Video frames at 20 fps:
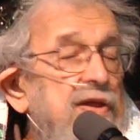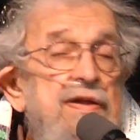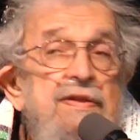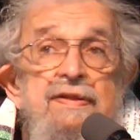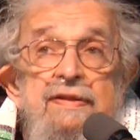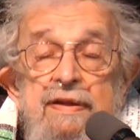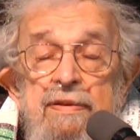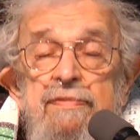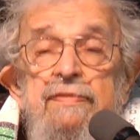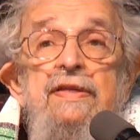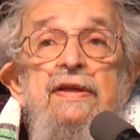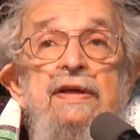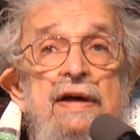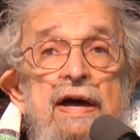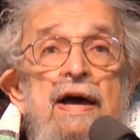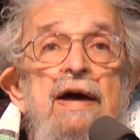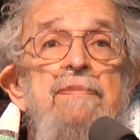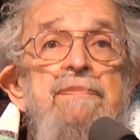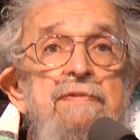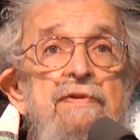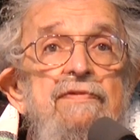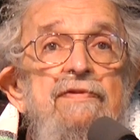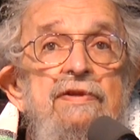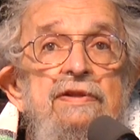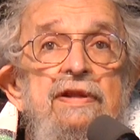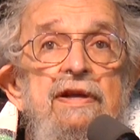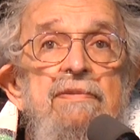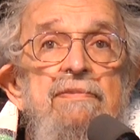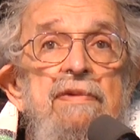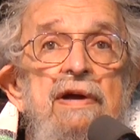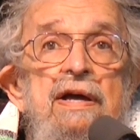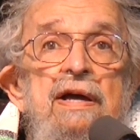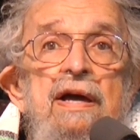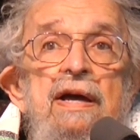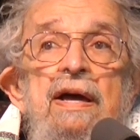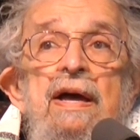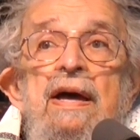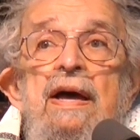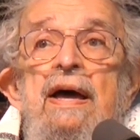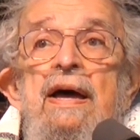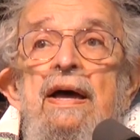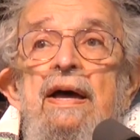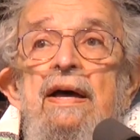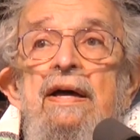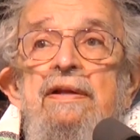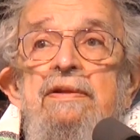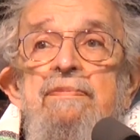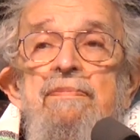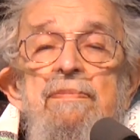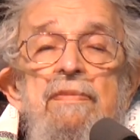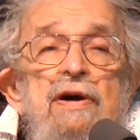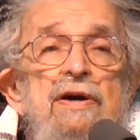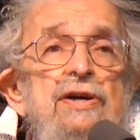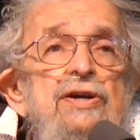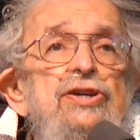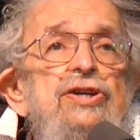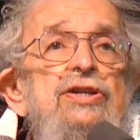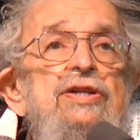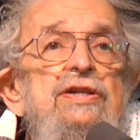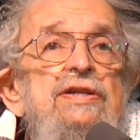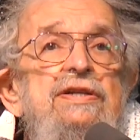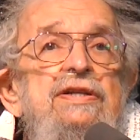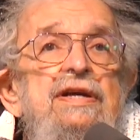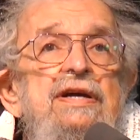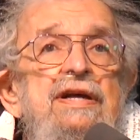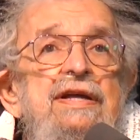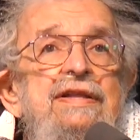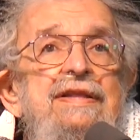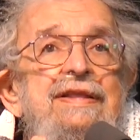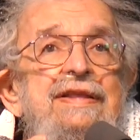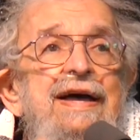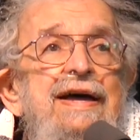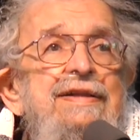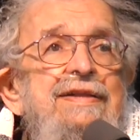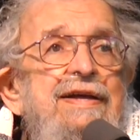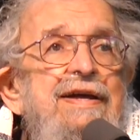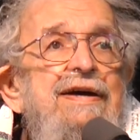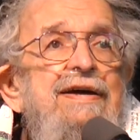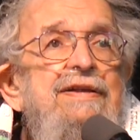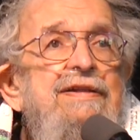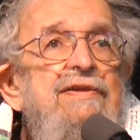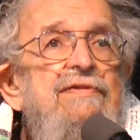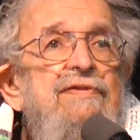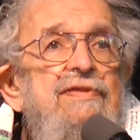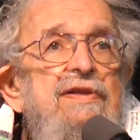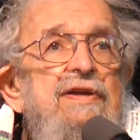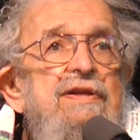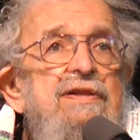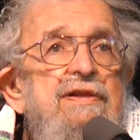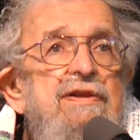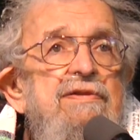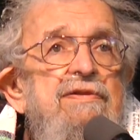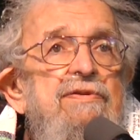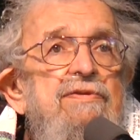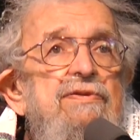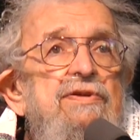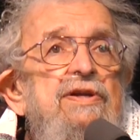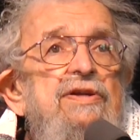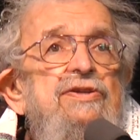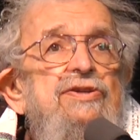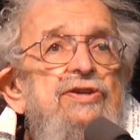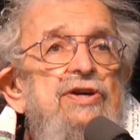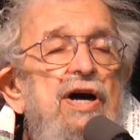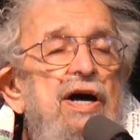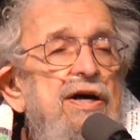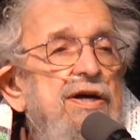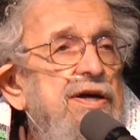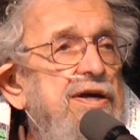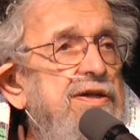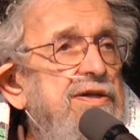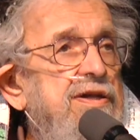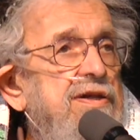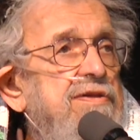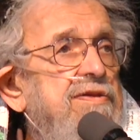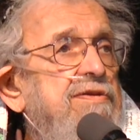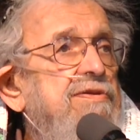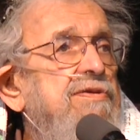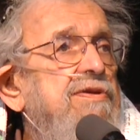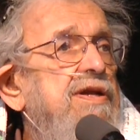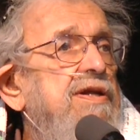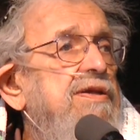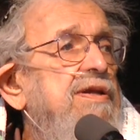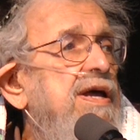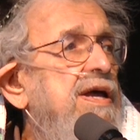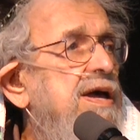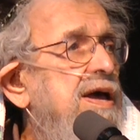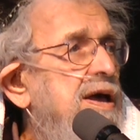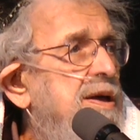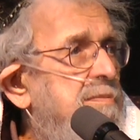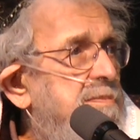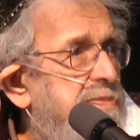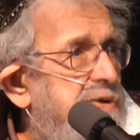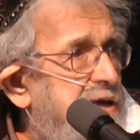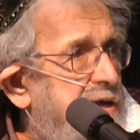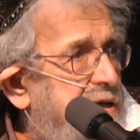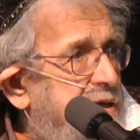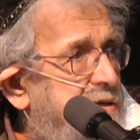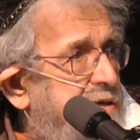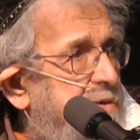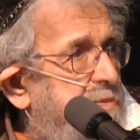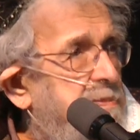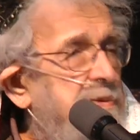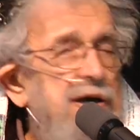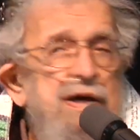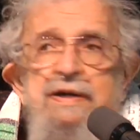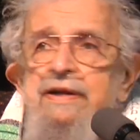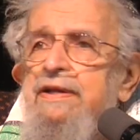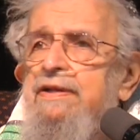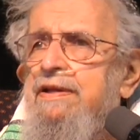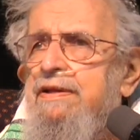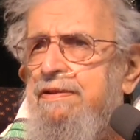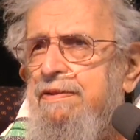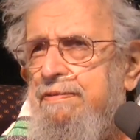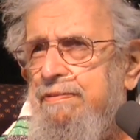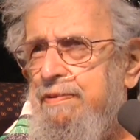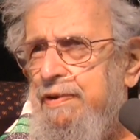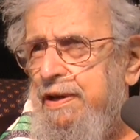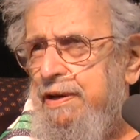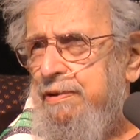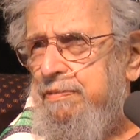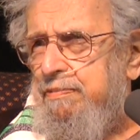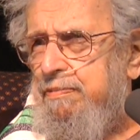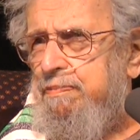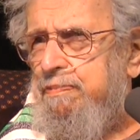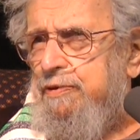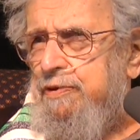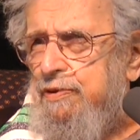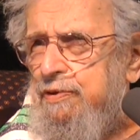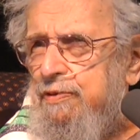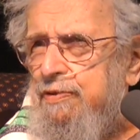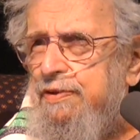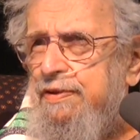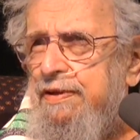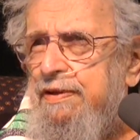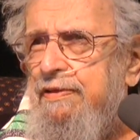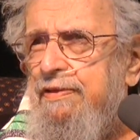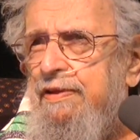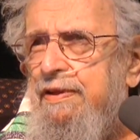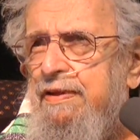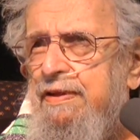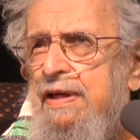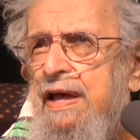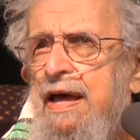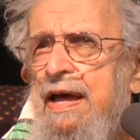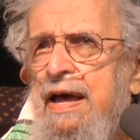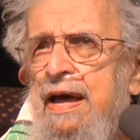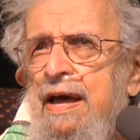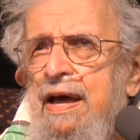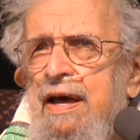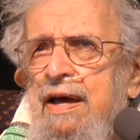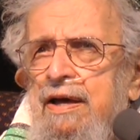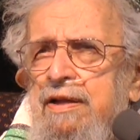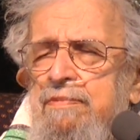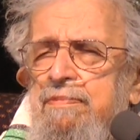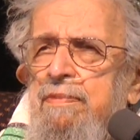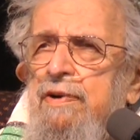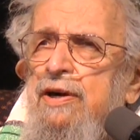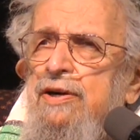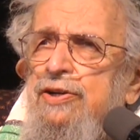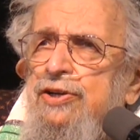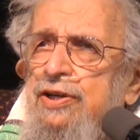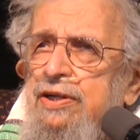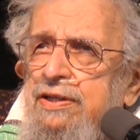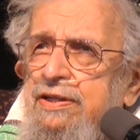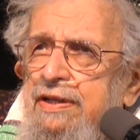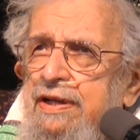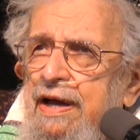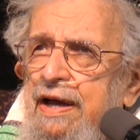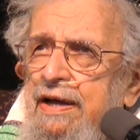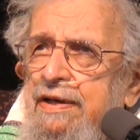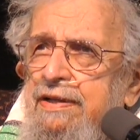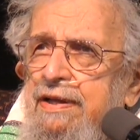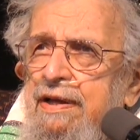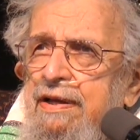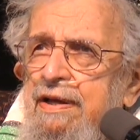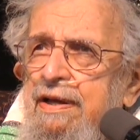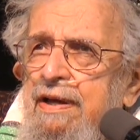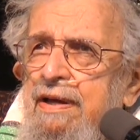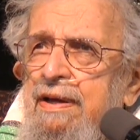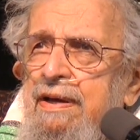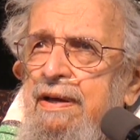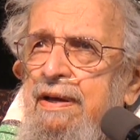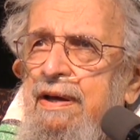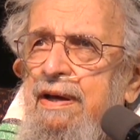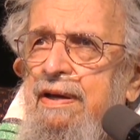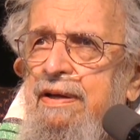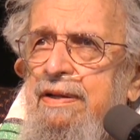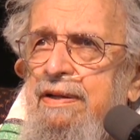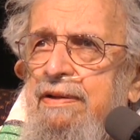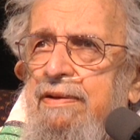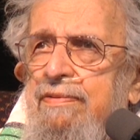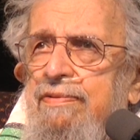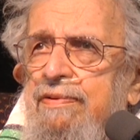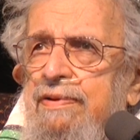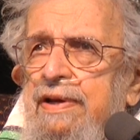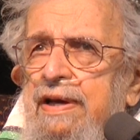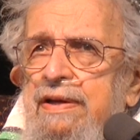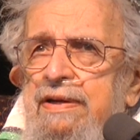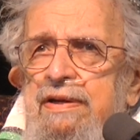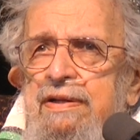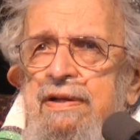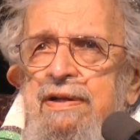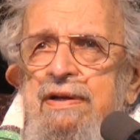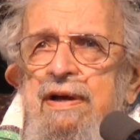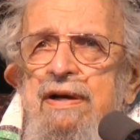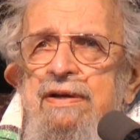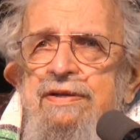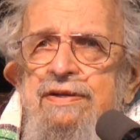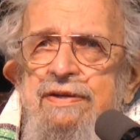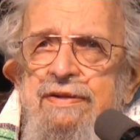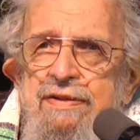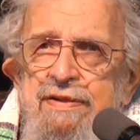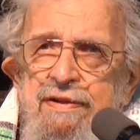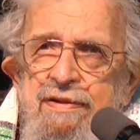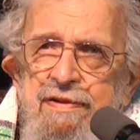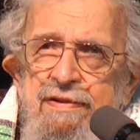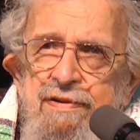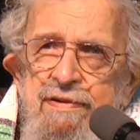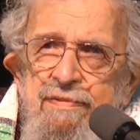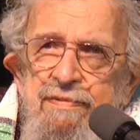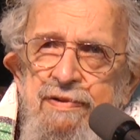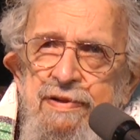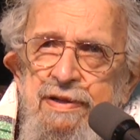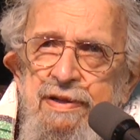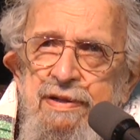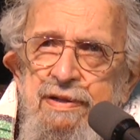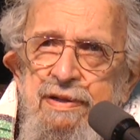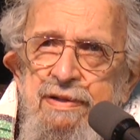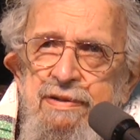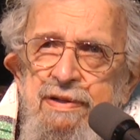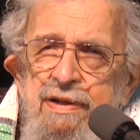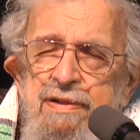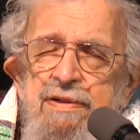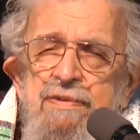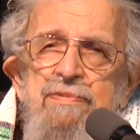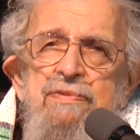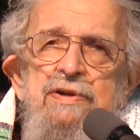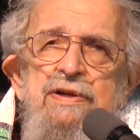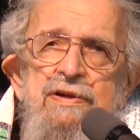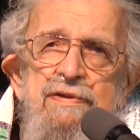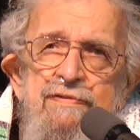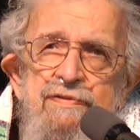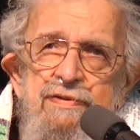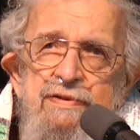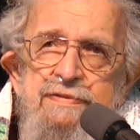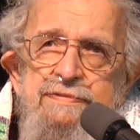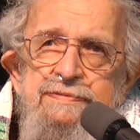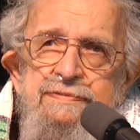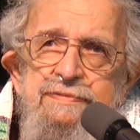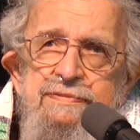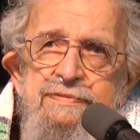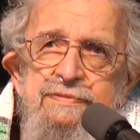something happened to them. It marshaled that kind of thing that's good at jogging, that's good at being in the body this way and producing things. It marshaled that and created consciousness with it. That's wonderful.